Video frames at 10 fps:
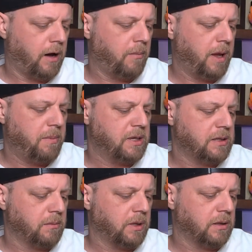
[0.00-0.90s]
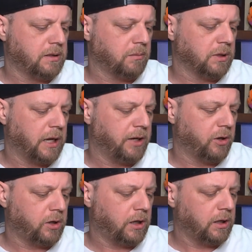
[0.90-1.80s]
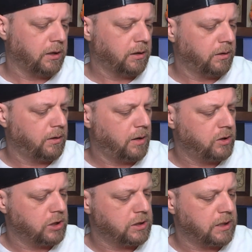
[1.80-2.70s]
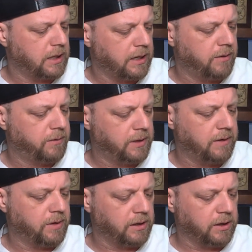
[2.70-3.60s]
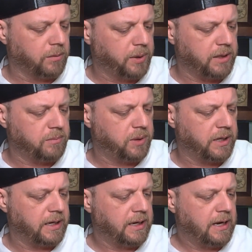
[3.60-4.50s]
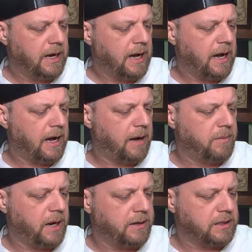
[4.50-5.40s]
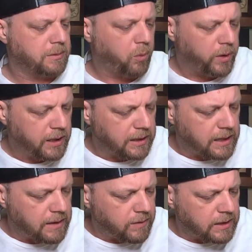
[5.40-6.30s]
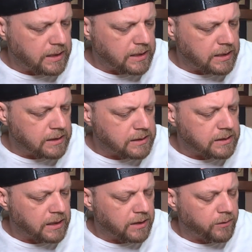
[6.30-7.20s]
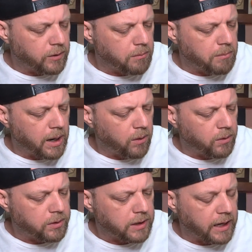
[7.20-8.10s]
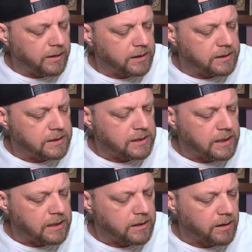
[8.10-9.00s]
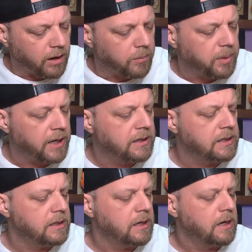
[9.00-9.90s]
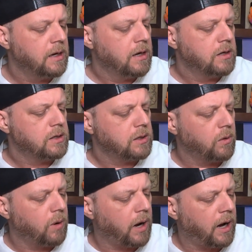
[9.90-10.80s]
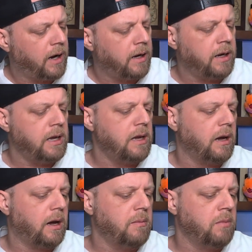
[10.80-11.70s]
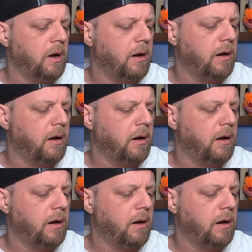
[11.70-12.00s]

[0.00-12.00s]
Maybe some lighter color just to kind of give it a little bit, but I'm not disappointed. Even the inside of her mouth and the teeth are painted, so I'm